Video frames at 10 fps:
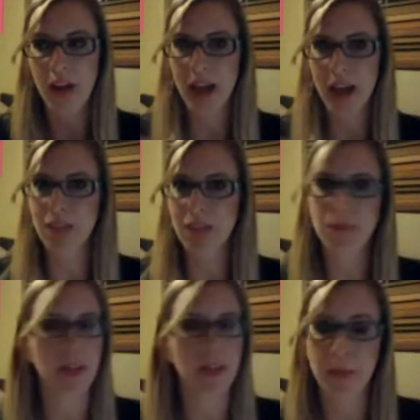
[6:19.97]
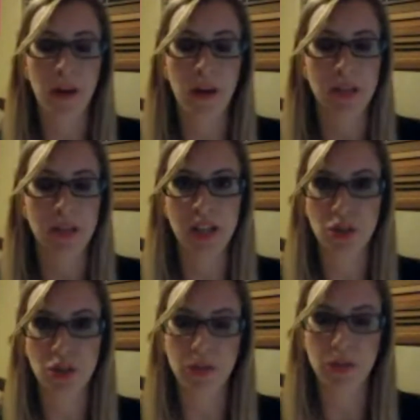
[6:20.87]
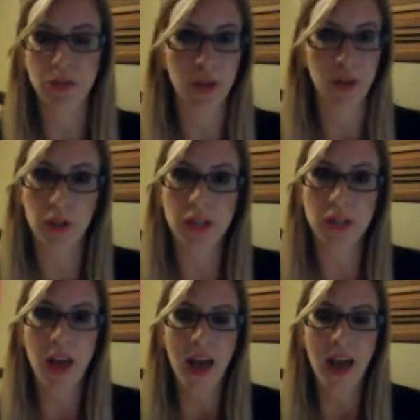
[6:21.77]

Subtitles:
I immediately bought the products because I knew that it worked.